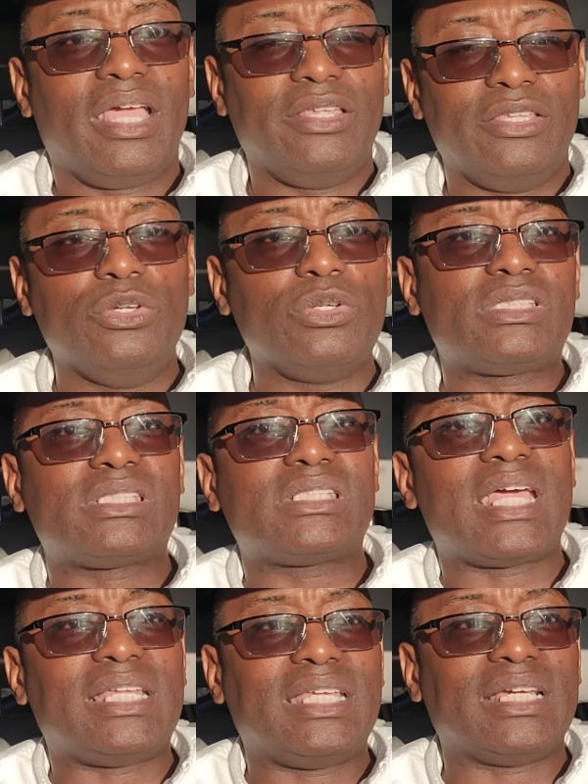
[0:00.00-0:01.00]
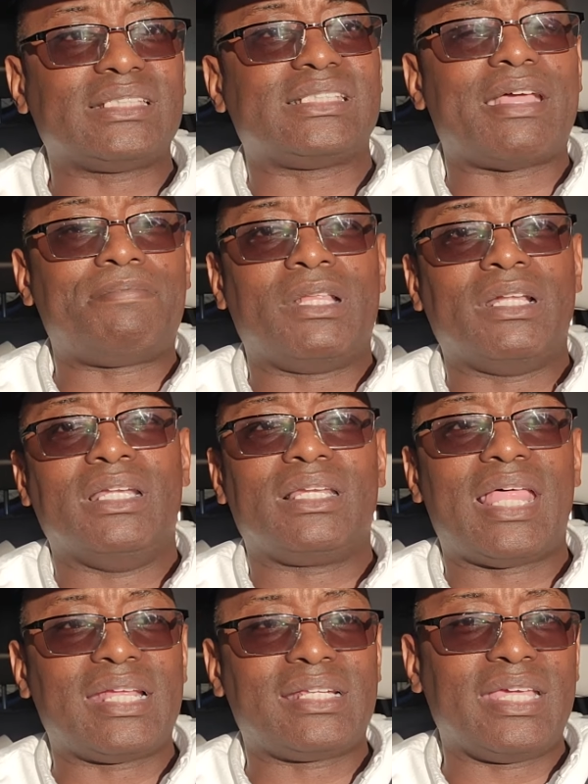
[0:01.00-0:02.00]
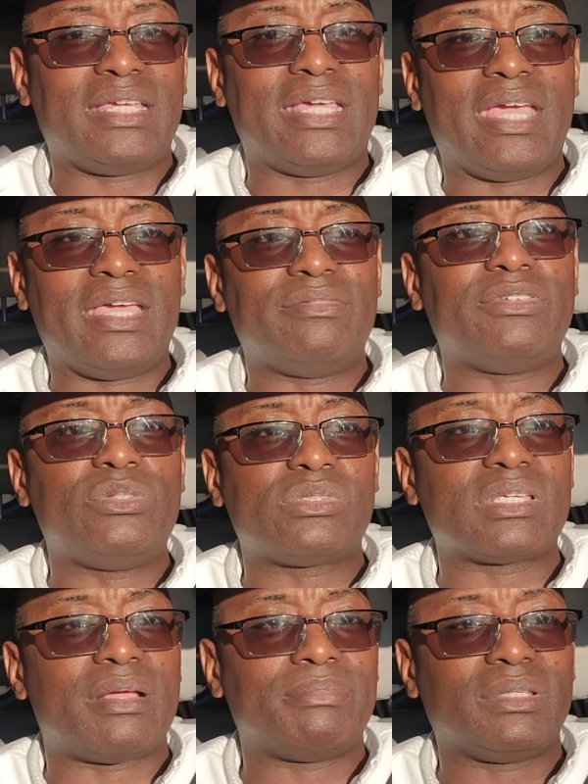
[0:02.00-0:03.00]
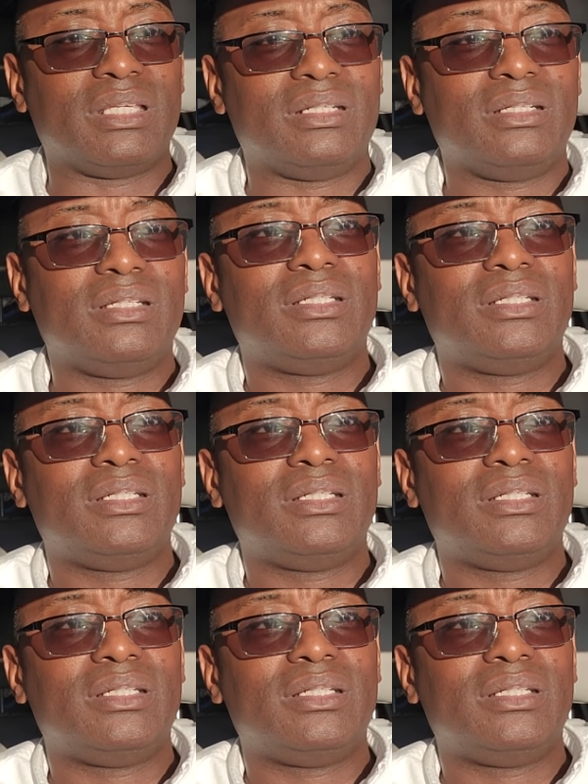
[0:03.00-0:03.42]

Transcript: And you steady accepting it like they gave you something.